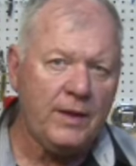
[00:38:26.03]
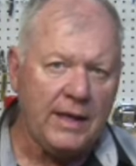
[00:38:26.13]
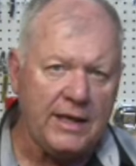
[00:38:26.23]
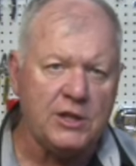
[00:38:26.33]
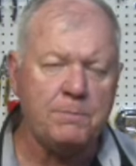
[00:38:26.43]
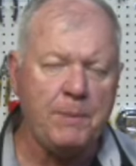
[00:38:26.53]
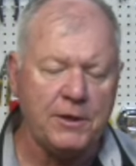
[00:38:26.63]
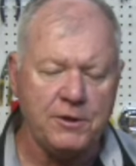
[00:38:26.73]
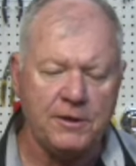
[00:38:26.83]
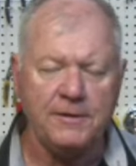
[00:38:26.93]

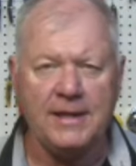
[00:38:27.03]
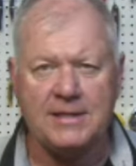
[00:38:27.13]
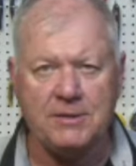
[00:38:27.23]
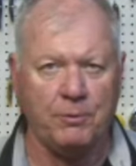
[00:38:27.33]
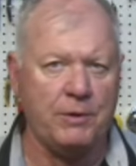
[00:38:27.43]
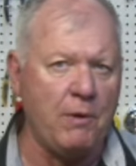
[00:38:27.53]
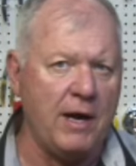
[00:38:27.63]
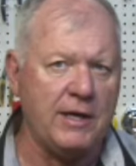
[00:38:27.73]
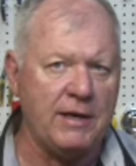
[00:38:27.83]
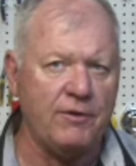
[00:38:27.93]
inspection that's
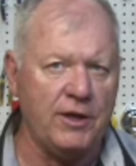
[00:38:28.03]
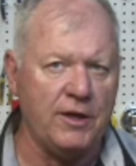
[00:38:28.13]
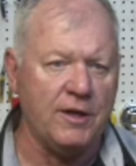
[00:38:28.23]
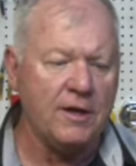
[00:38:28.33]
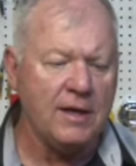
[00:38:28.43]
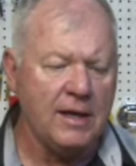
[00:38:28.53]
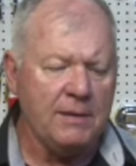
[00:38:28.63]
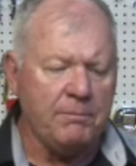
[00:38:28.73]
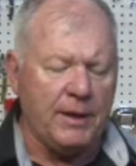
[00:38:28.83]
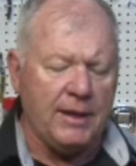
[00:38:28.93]
required every year,
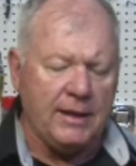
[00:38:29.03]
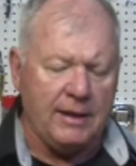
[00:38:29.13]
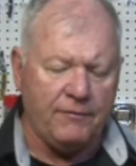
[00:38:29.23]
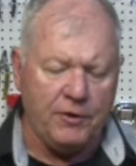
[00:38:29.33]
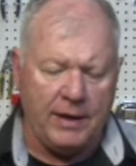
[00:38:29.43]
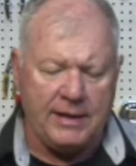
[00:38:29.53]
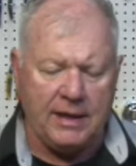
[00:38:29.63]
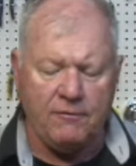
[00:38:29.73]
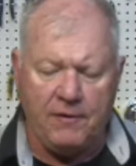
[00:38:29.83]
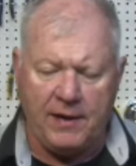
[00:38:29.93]
but if you
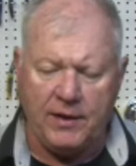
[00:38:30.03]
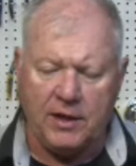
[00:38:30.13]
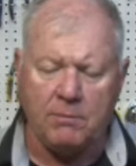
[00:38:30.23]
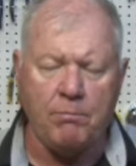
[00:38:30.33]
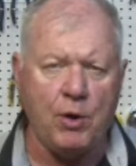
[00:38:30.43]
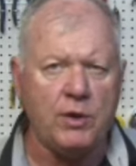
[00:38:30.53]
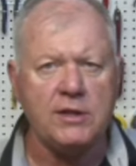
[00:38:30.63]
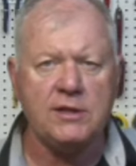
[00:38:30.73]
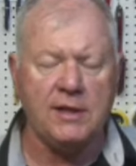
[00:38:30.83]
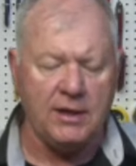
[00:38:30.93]
identify the
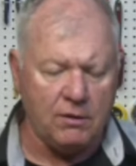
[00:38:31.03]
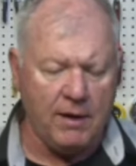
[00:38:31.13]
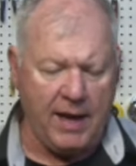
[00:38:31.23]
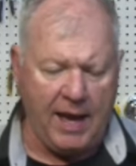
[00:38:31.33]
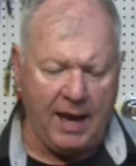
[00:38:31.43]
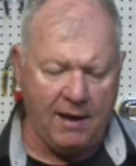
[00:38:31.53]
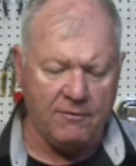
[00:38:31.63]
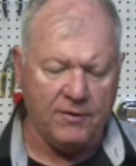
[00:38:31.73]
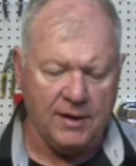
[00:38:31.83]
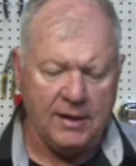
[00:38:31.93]
components that you
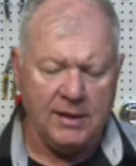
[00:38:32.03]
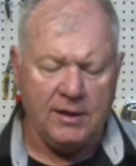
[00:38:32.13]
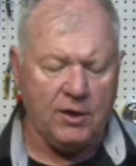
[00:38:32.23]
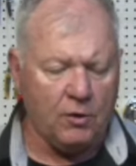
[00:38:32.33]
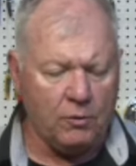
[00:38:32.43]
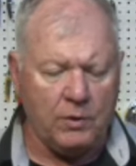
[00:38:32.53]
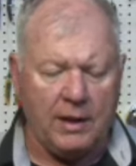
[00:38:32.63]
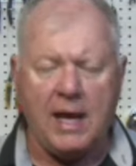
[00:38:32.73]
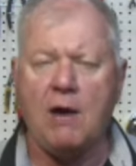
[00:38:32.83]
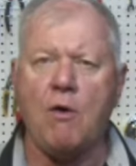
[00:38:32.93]
have,
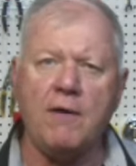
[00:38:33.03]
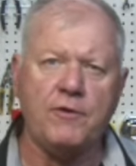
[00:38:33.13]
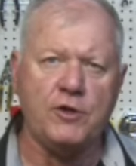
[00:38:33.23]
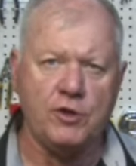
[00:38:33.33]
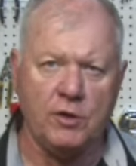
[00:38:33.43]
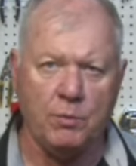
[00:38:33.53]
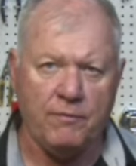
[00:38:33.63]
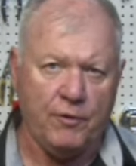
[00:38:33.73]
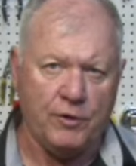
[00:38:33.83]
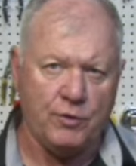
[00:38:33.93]
how often should the
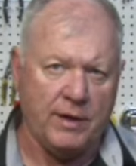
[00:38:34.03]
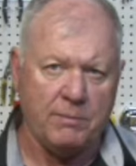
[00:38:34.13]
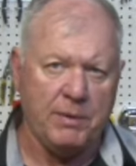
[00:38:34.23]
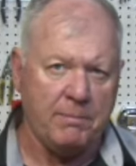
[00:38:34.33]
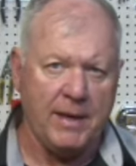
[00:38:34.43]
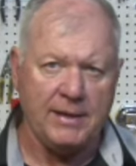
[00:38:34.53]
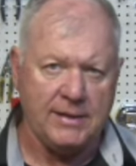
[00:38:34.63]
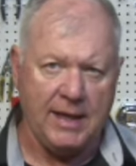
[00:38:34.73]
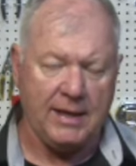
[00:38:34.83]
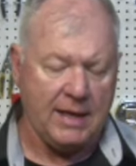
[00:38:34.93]
refrigerator be
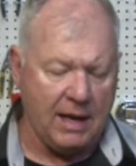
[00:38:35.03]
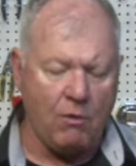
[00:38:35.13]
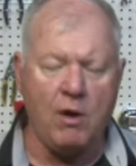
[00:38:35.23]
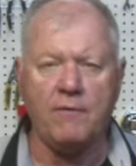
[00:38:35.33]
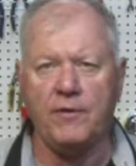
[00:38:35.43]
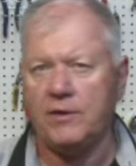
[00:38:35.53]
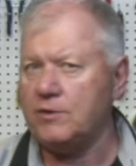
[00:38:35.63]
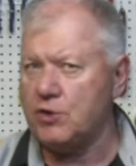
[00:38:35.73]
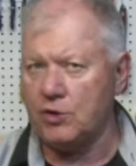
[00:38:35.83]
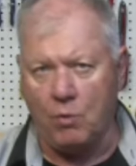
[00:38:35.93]
maintained? How often
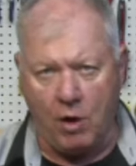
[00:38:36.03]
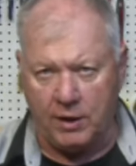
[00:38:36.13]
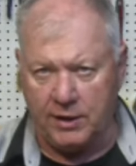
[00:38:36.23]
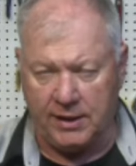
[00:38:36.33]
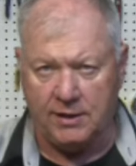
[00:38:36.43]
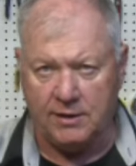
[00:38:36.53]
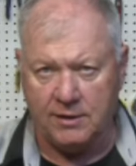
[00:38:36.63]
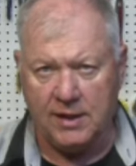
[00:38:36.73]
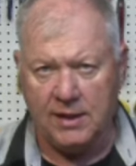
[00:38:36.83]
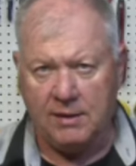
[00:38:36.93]
should the water heater
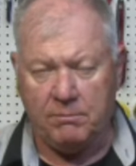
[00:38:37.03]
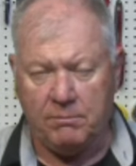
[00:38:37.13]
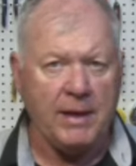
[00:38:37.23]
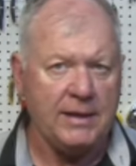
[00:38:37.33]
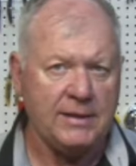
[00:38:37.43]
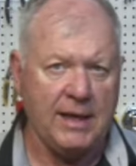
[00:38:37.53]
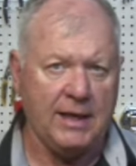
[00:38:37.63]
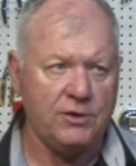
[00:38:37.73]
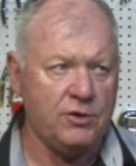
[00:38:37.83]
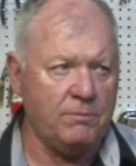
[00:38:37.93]
be
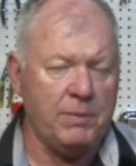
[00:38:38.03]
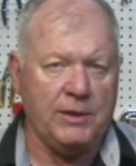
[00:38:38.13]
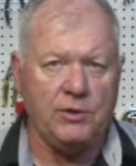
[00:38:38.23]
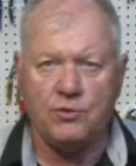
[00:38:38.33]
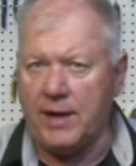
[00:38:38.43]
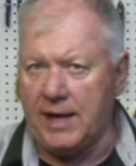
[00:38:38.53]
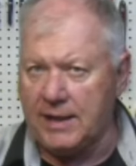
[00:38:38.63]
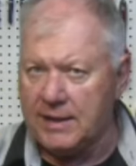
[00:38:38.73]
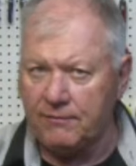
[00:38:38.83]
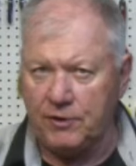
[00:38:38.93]
maintained? Should be
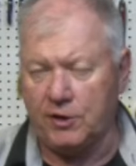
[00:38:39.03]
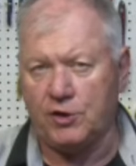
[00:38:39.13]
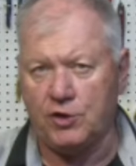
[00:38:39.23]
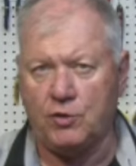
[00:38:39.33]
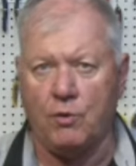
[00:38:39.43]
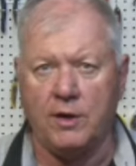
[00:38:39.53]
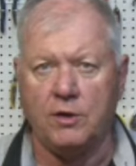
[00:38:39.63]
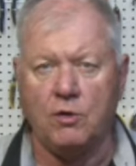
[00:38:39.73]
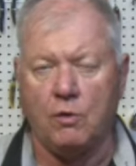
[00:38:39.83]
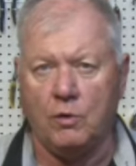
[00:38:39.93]
drained if you're going to store it in
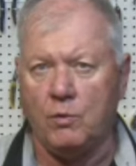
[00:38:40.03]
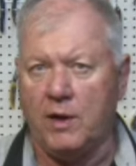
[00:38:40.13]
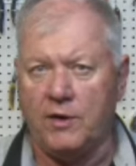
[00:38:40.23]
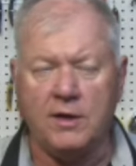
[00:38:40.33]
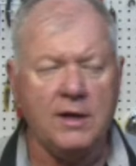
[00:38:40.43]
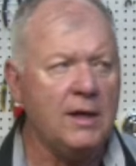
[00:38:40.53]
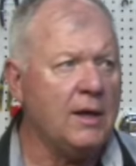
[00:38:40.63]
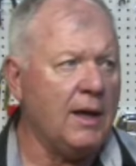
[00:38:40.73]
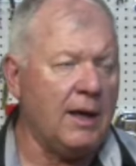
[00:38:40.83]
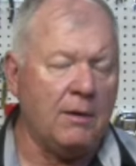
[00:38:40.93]
cold weather.
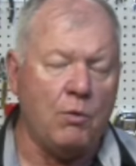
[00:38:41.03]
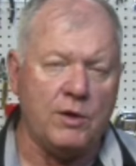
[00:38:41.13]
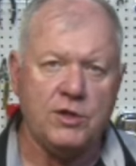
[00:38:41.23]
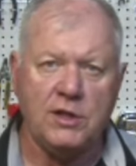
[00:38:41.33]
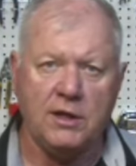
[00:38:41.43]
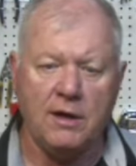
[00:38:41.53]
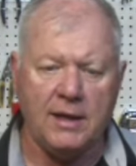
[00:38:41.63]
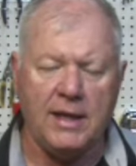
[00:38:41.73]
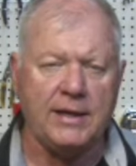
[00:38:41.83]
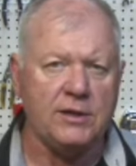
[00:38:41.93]
Once a year, I
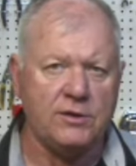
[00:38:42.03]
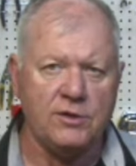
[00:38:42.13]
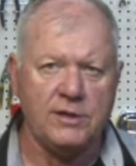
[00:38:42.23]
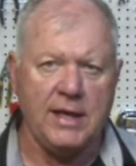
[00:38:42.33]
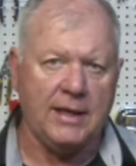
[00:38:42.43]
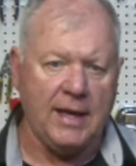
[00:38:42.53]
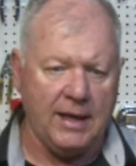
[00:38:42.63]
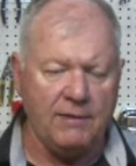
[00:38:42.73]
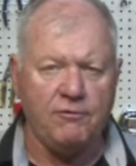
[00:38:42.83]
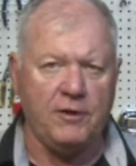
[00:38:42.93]
like to just take
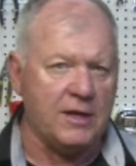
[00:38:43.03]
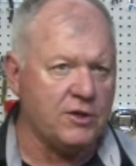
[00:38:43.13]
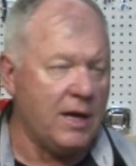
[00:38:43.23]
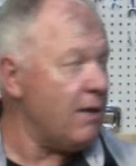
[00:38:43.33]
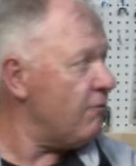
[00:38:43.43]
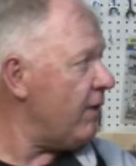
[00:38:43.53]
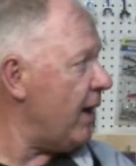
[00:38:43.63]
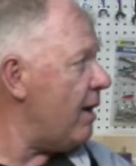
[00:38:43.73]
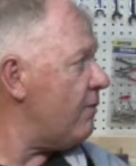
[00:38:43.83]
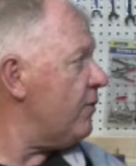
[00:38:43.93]
a flush out
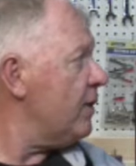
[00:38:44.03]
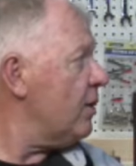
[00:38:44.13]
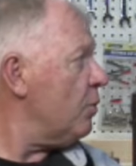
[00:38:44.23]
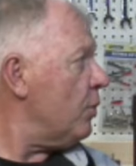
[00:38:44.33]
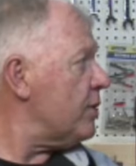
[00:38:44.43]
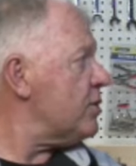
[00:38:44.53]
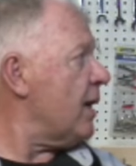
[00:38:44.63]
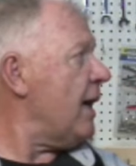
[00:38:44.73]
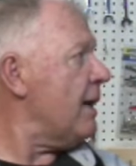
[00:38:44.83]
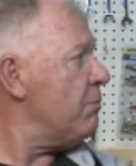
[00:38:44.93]
valve, which
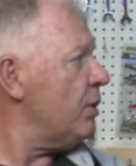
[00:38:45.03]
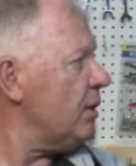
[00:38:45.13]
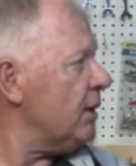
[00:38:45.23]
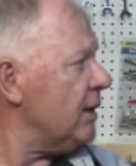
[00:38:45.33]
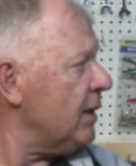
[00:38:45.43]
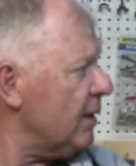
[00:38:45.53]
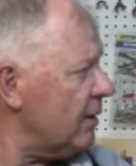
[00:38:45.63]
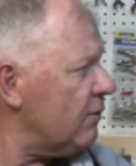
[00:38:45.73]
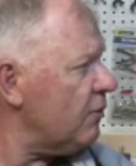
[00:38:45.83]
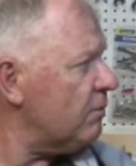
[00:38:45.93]
I
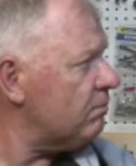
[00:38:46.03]
believe